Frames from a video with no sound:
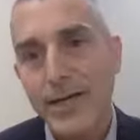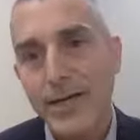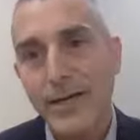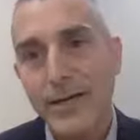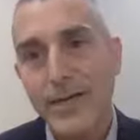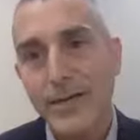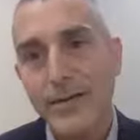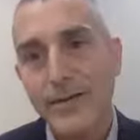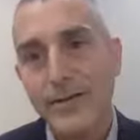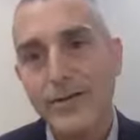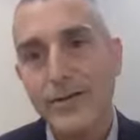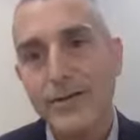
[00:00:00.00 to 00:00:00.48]

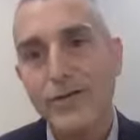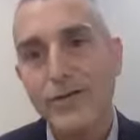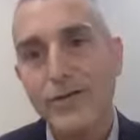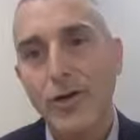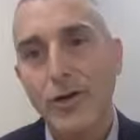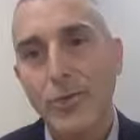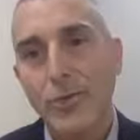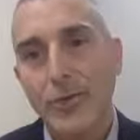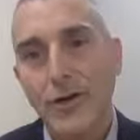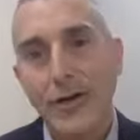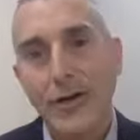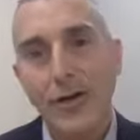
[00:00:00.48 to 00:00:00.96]
in
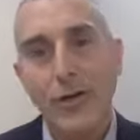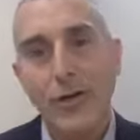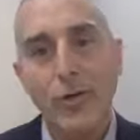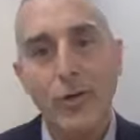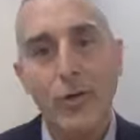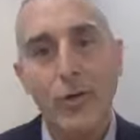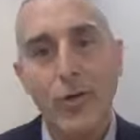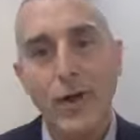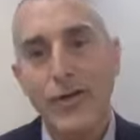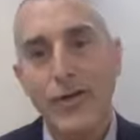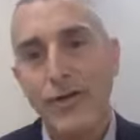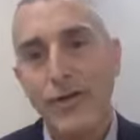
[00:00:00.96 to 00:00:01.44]
determining
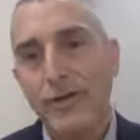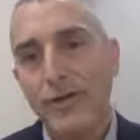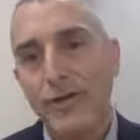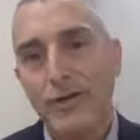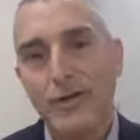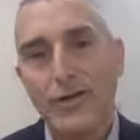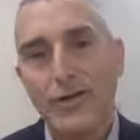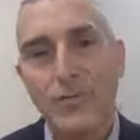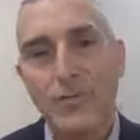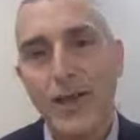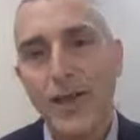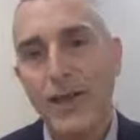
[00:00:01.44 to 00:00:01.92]
whether
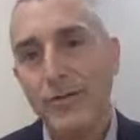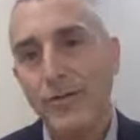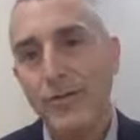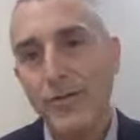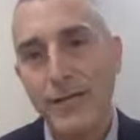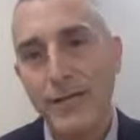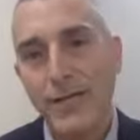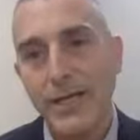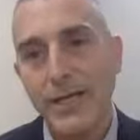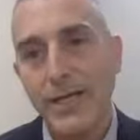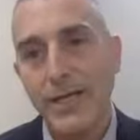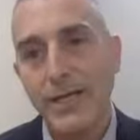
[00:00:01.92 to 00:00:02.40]
this might
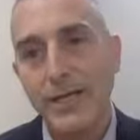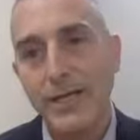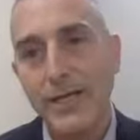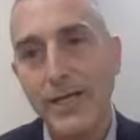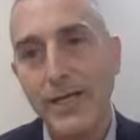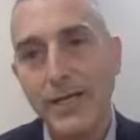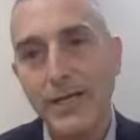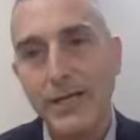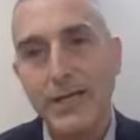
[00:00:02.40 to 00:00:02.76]
be